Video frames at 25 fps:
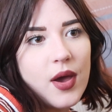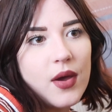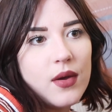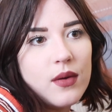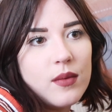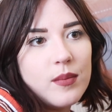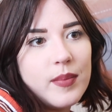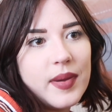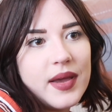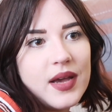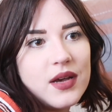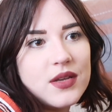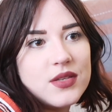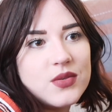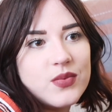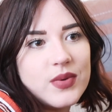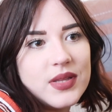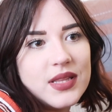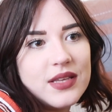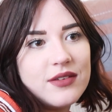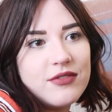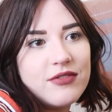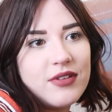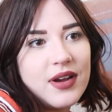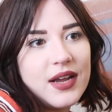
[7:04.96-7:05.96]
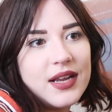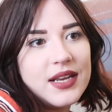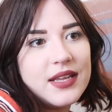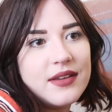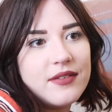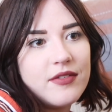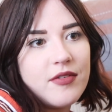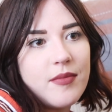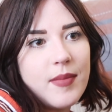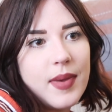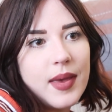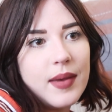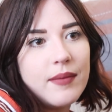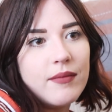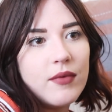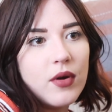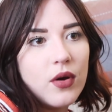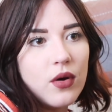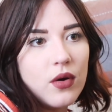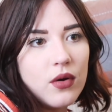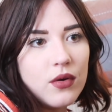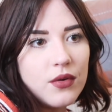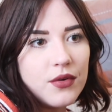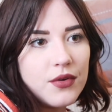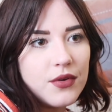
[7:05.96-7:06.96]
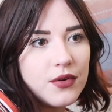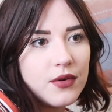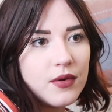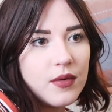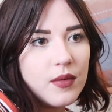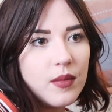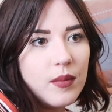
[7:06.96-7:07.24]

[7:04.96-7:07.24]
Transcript: out because we live right near a main road.